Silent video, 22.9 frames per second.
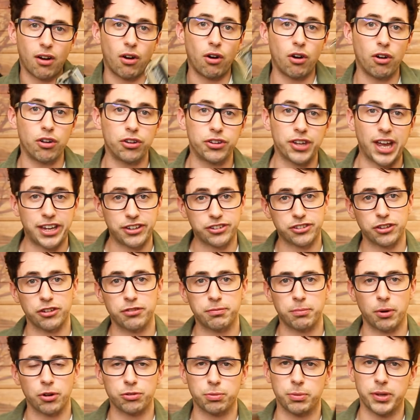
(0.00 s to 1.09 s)
on a
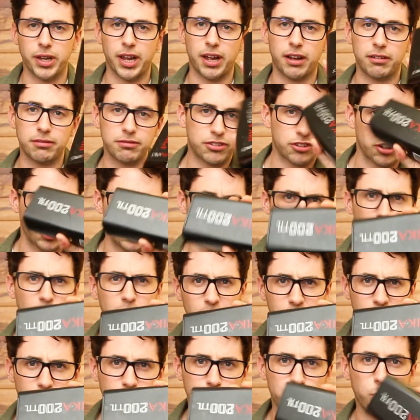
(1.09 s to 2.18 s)
softbox so you
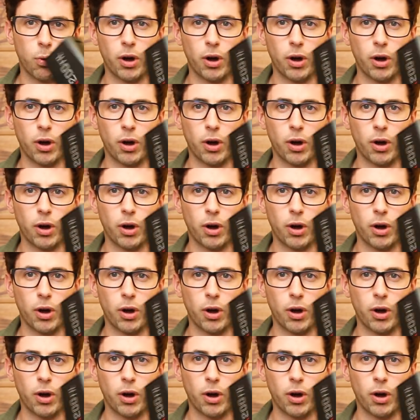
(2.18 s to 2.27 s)
don't need